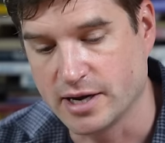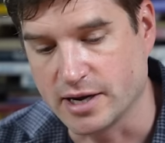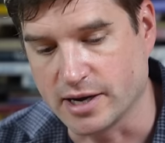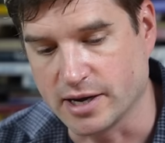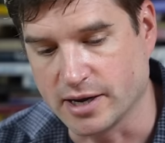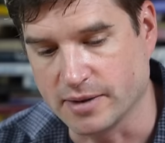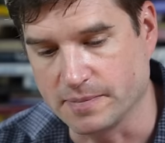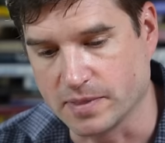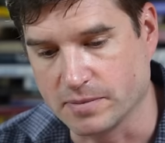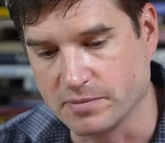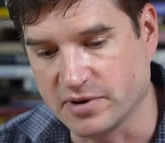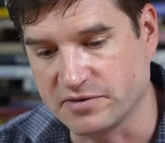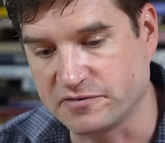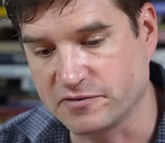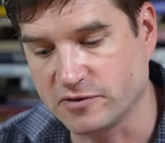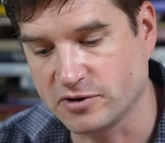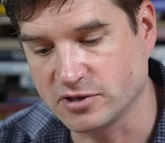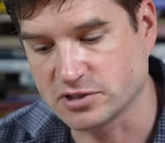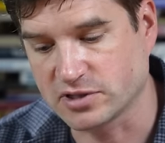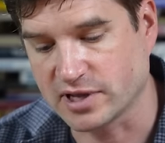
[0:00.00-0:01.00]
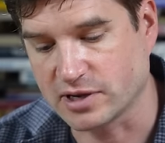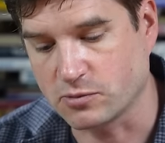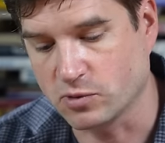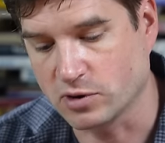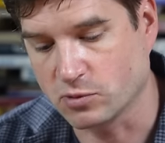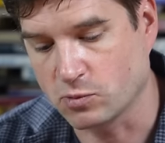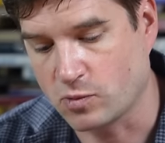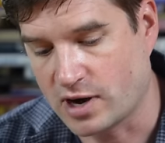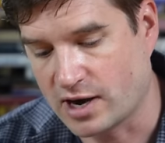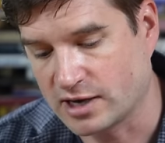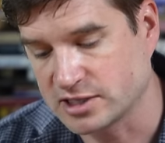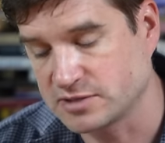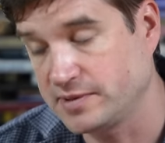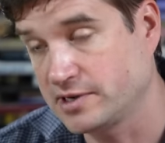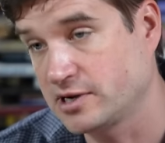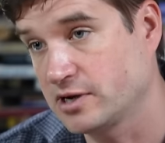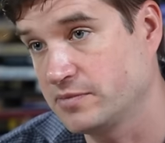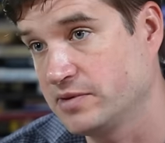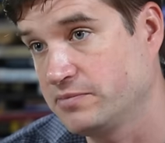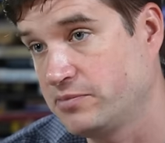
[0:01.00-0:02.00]
Um, but first, like where walks
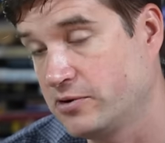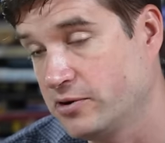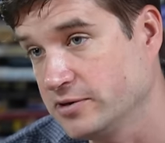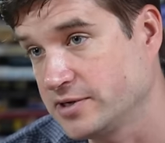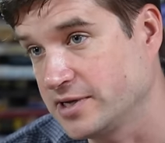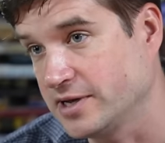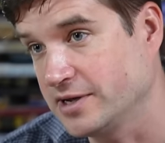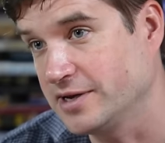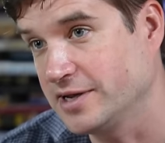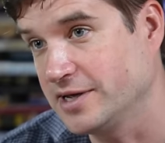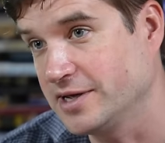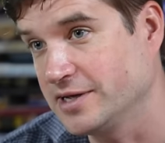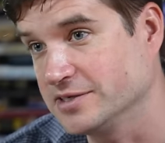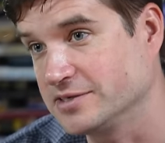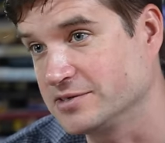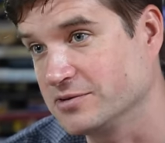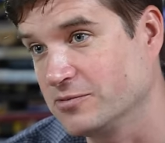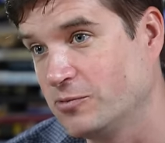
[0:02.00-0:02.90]
become important is